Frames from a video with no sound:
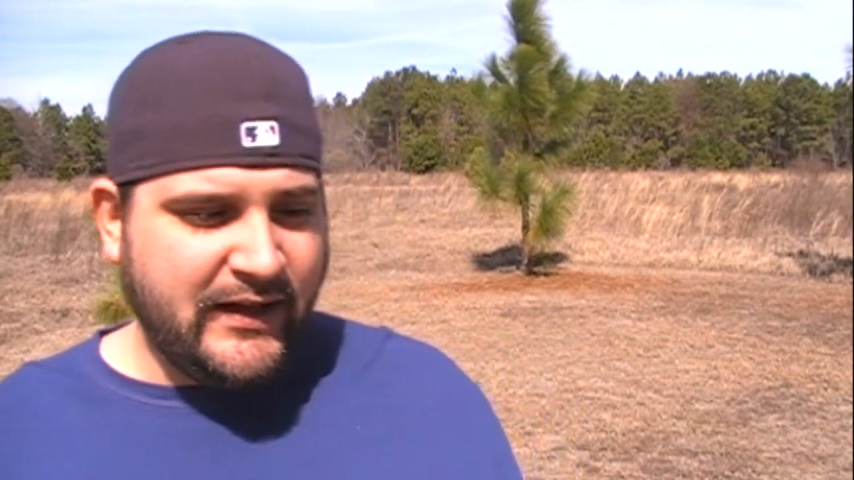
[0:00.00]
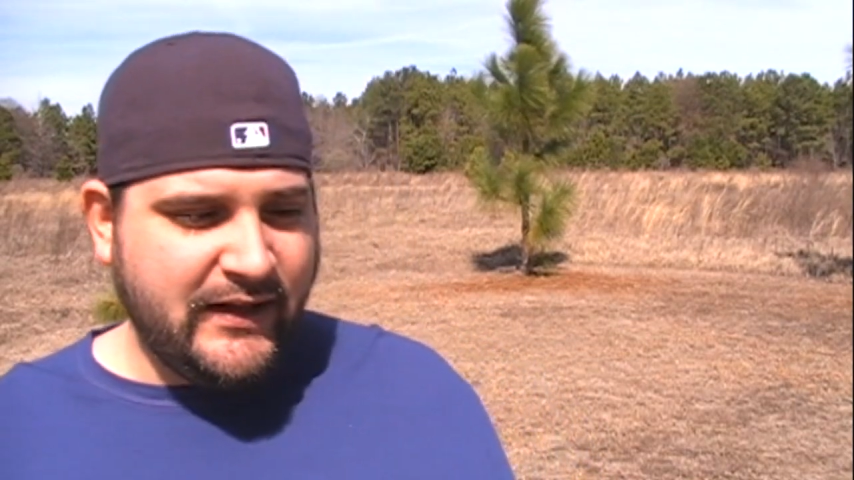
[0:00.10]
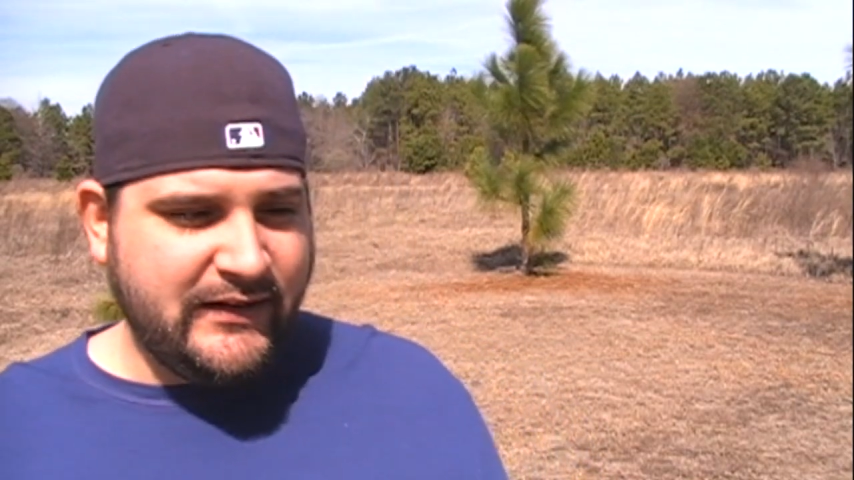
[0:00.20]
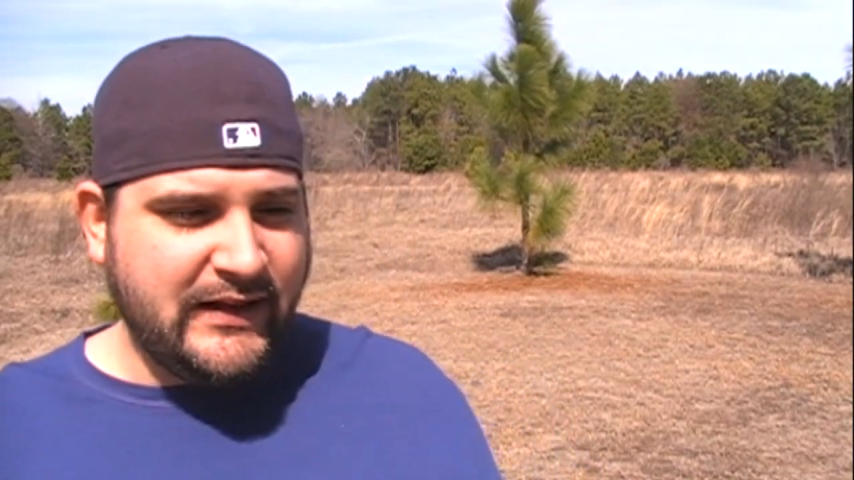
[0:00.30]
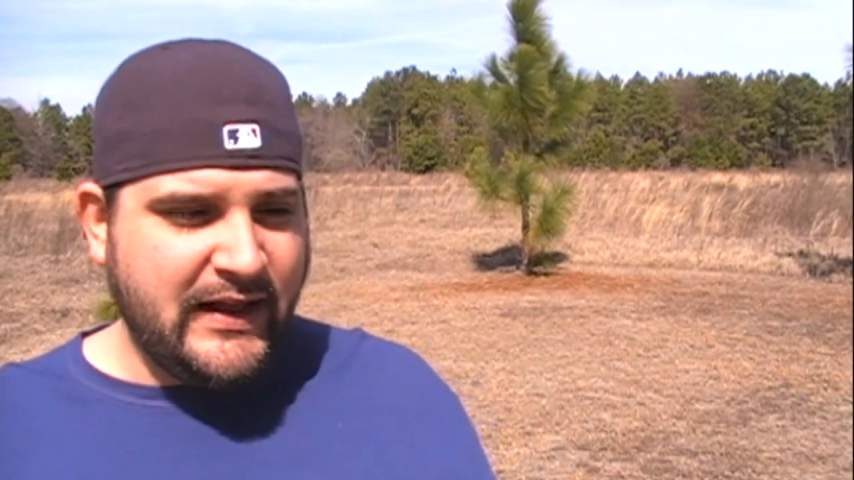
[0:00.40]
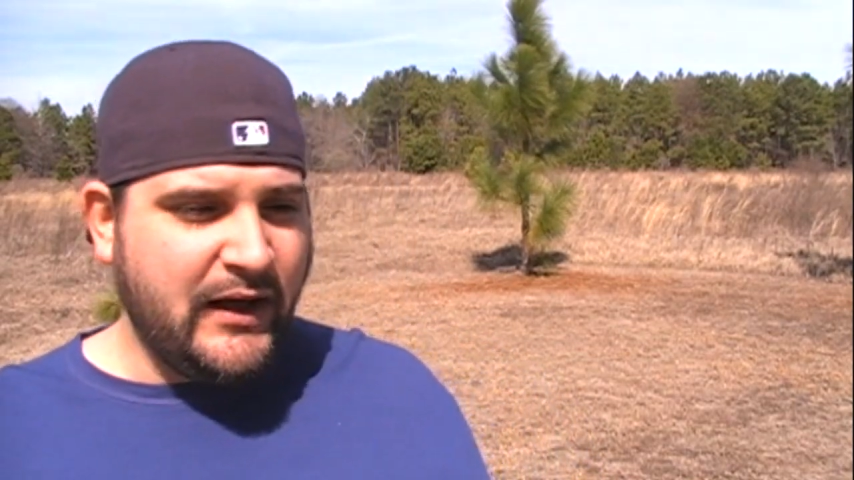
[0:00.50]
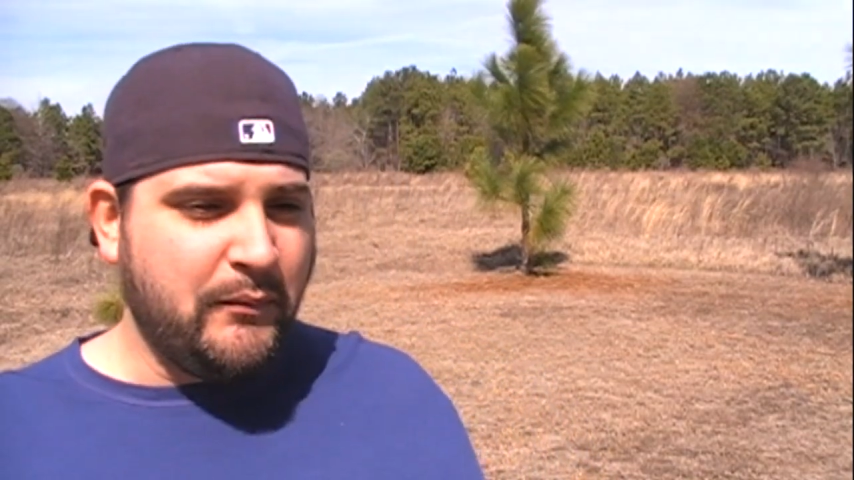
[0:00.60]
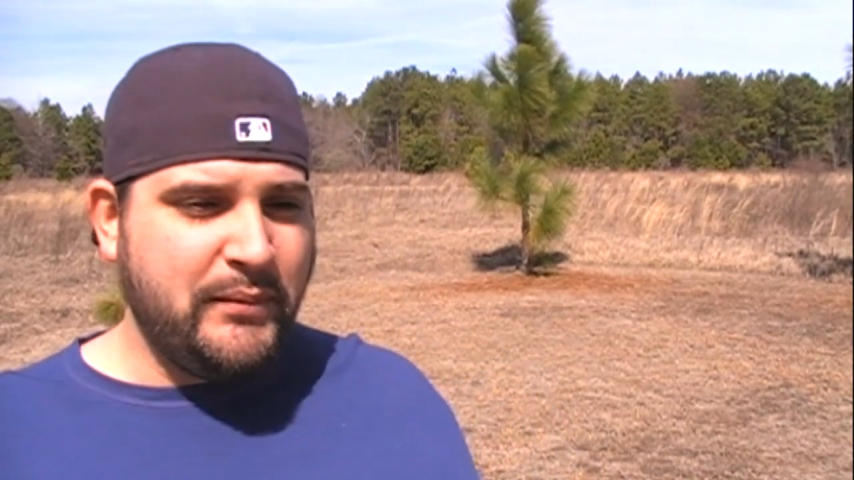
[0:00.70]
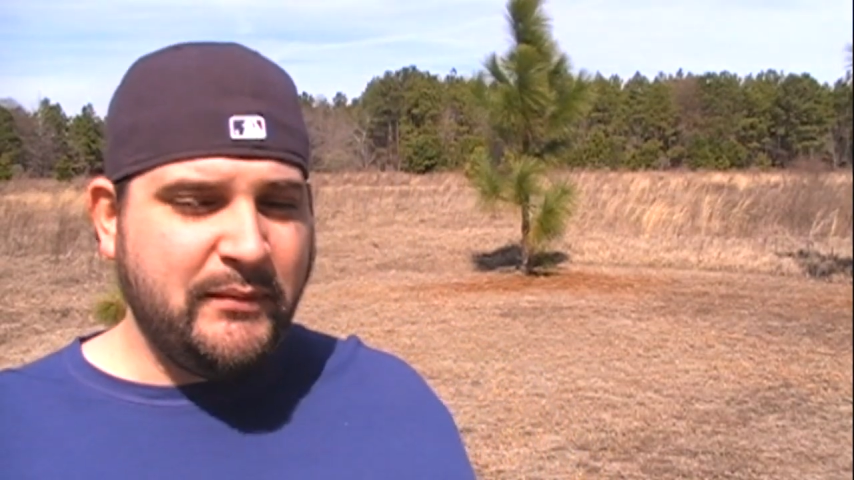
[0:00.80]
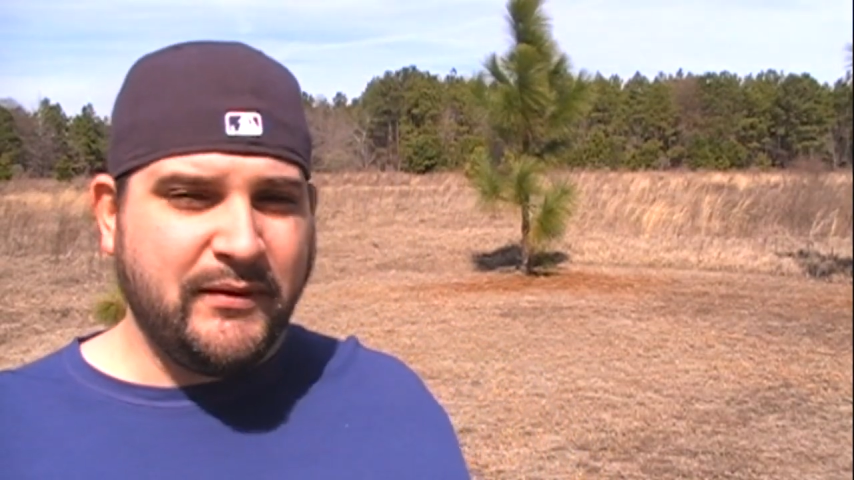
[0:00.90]
uh, to
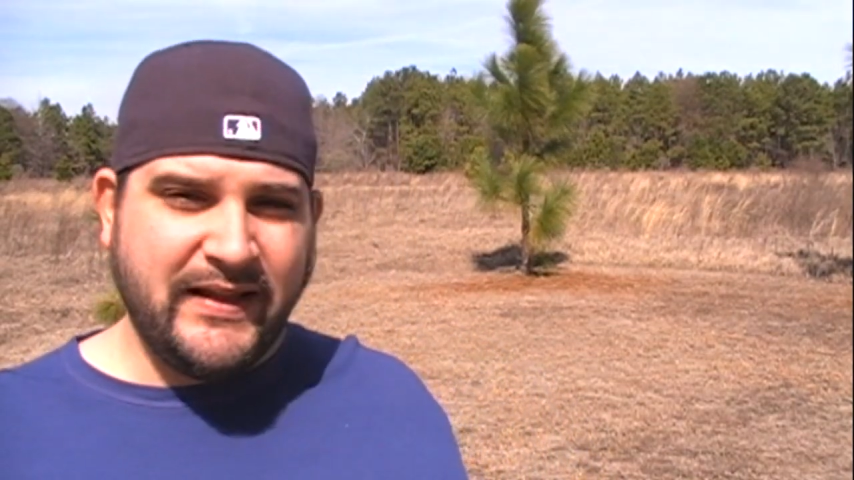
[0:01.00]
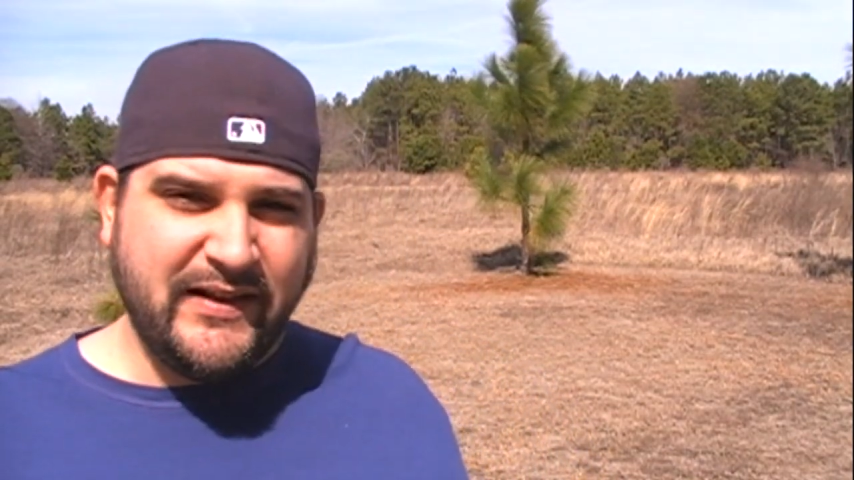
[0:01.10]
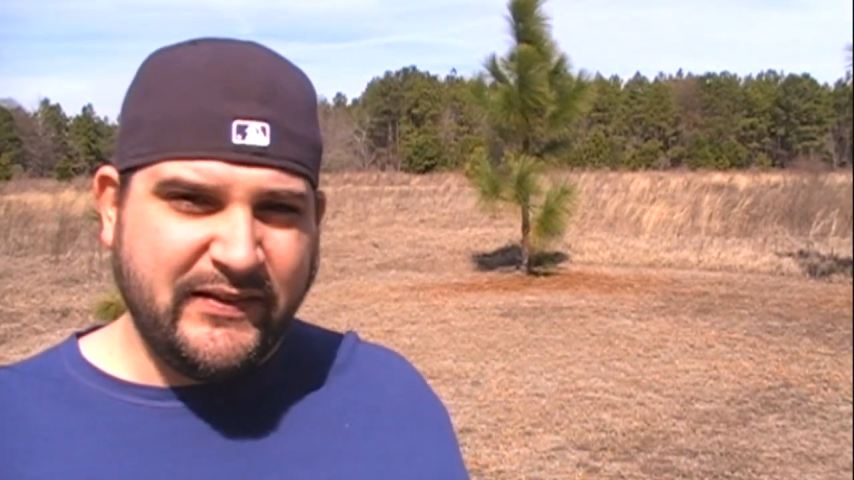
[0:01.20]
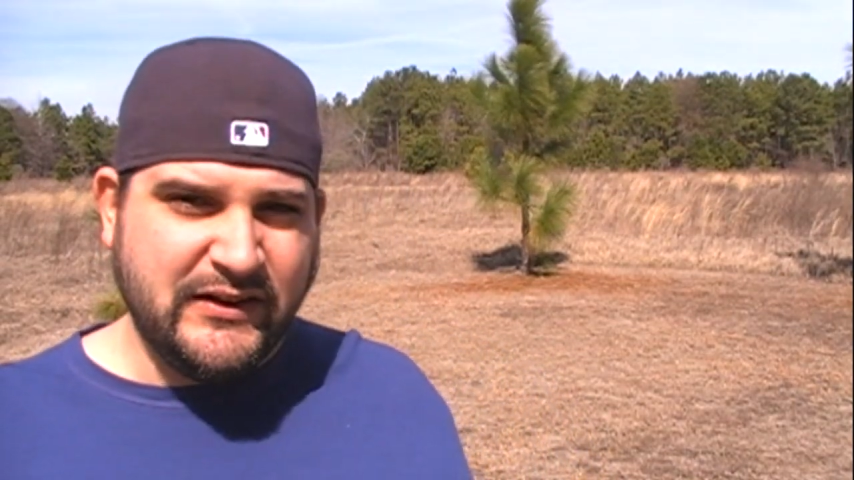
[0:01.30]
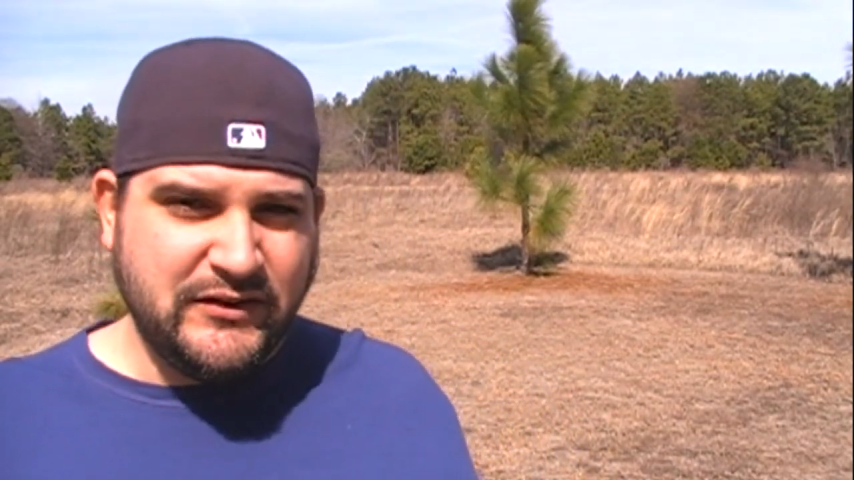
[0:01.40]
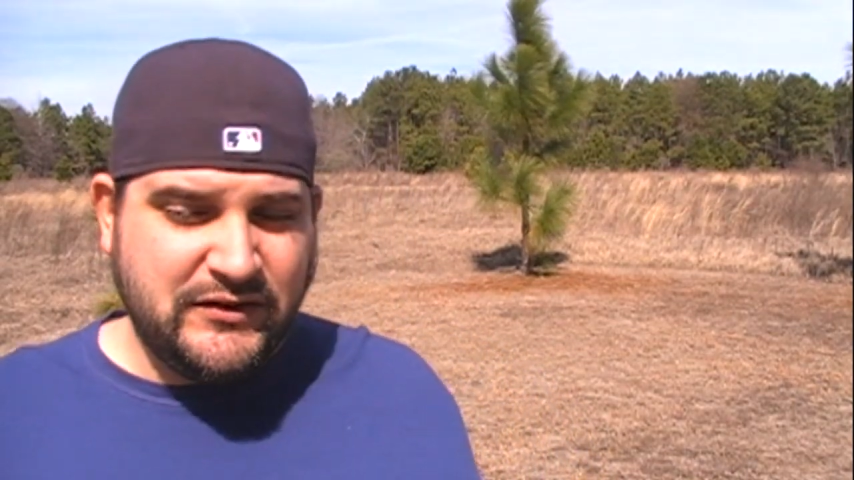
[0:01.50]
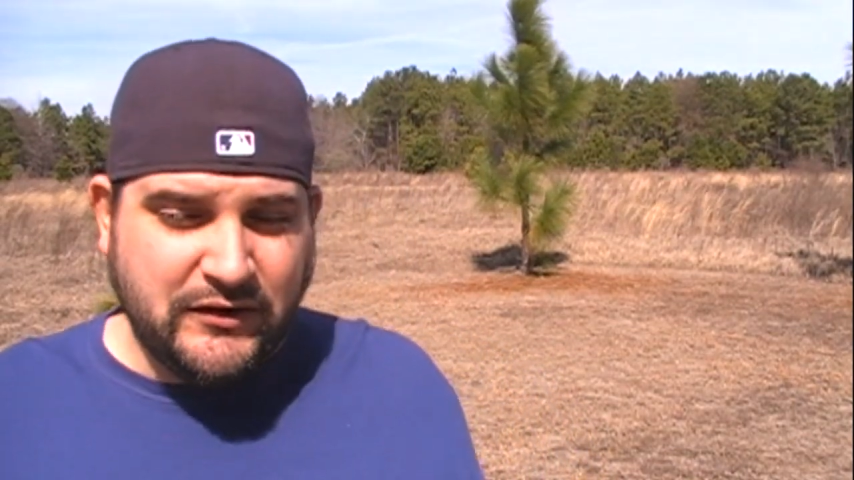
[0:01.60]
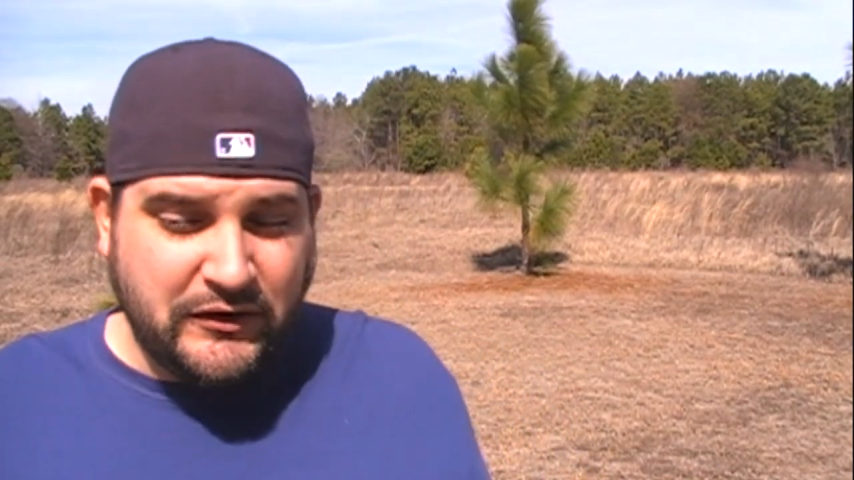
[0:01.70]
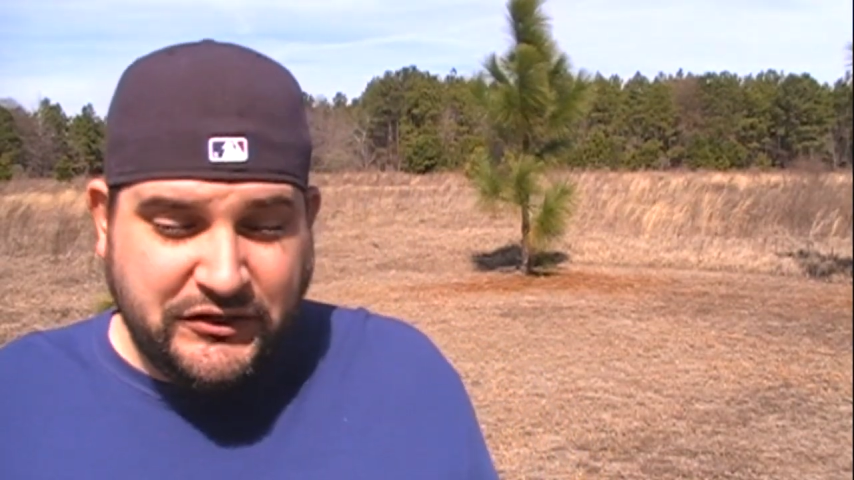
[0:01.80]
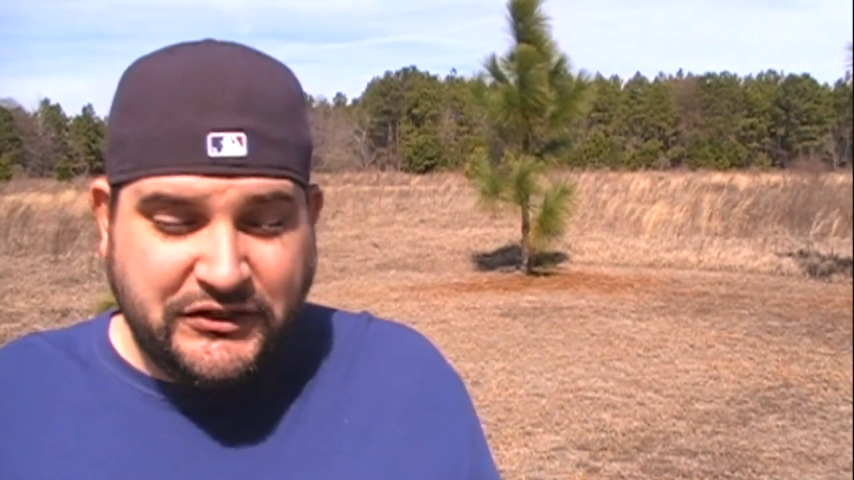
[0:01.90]
help people out that are